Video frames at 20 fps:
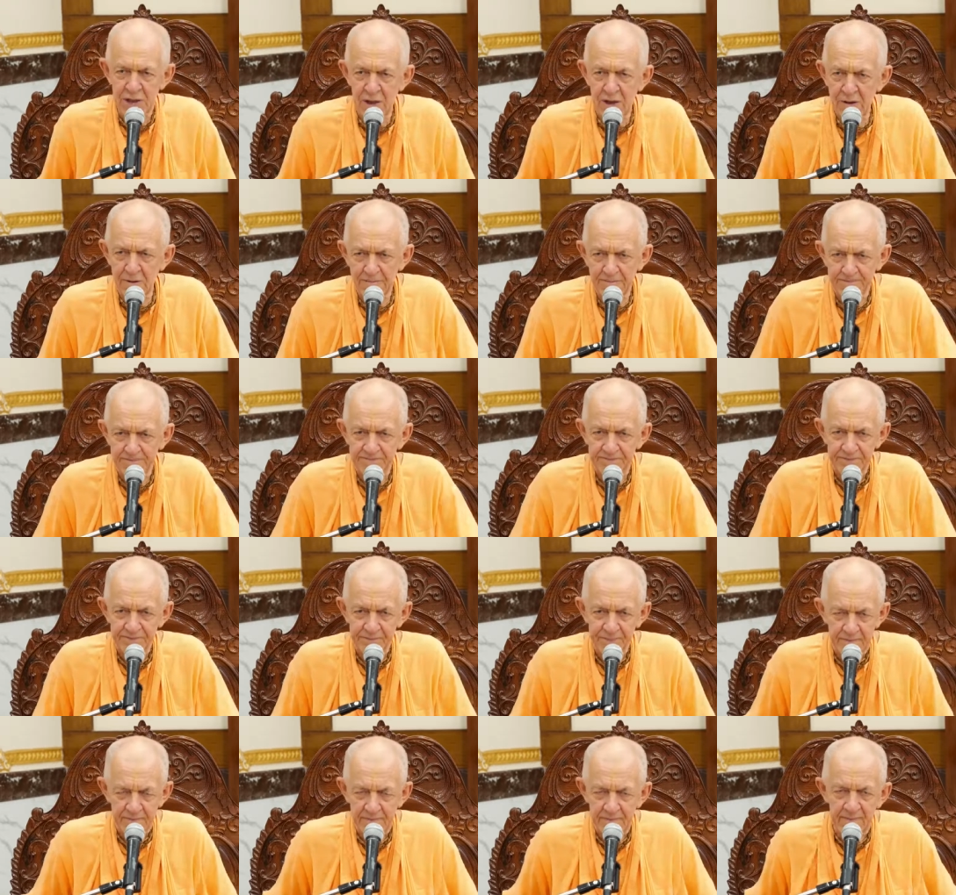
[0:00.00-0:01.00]
So
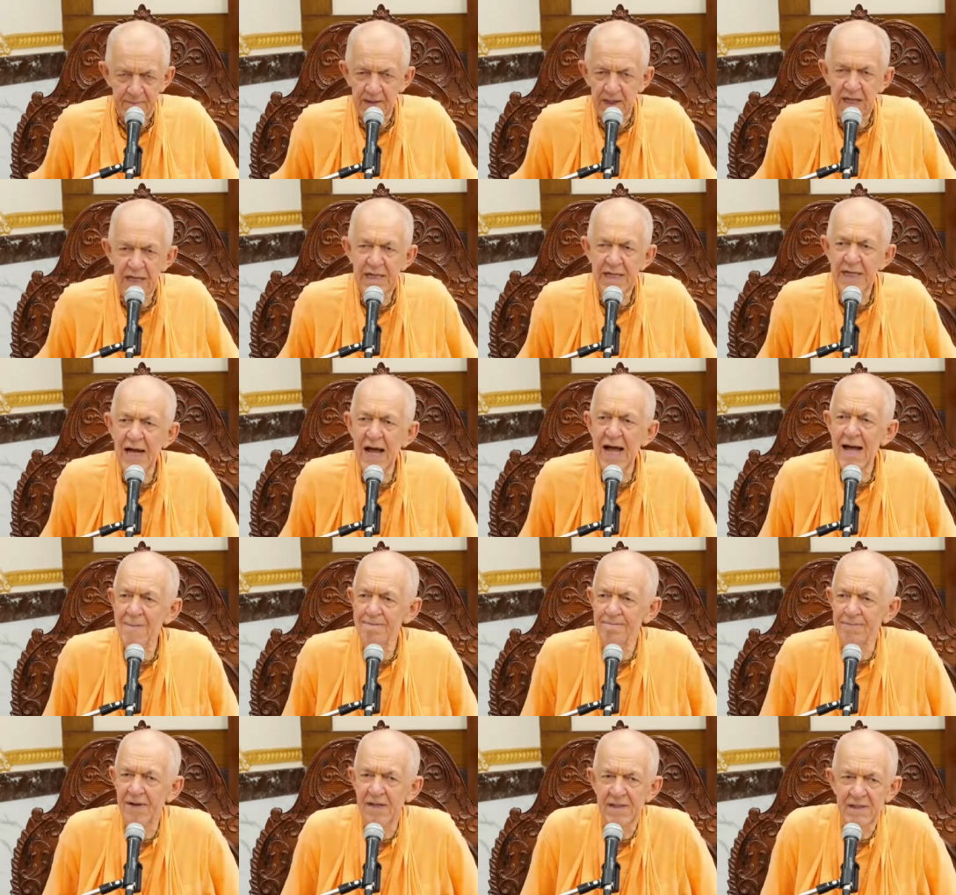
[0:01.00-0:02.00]
it
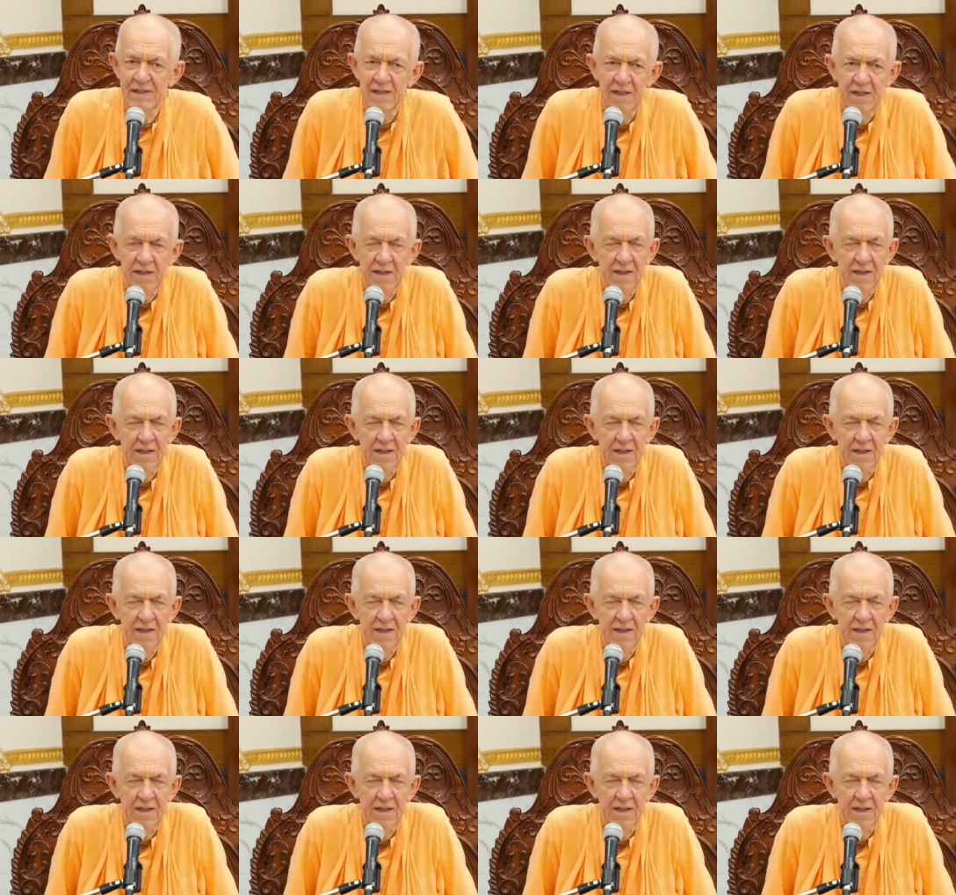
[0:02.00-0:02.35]
happened.